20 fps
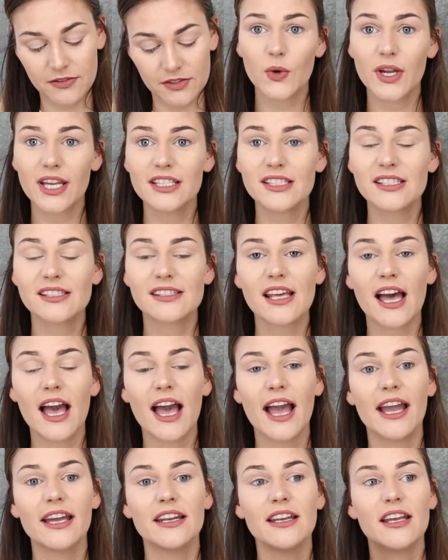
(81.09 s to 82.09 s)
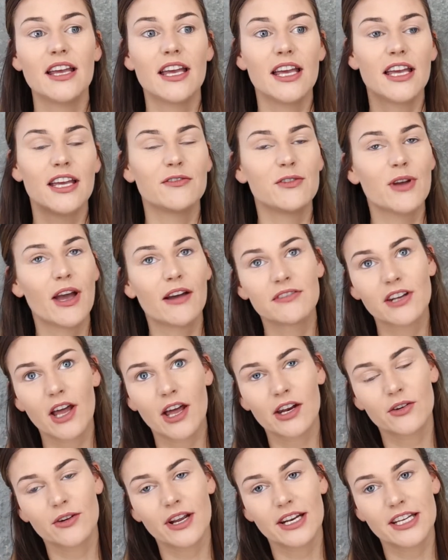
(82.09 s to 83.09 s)
So inside, if you have
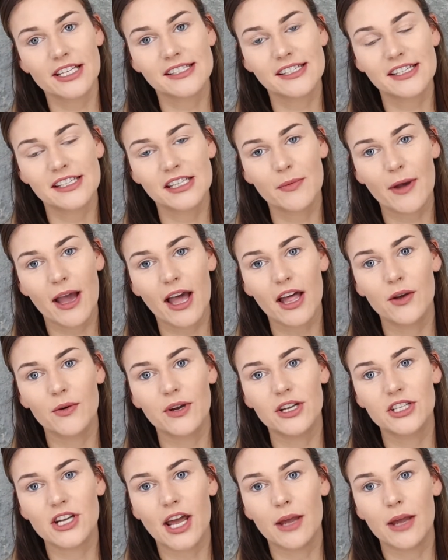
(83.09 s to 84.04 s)
not already seen the palette, which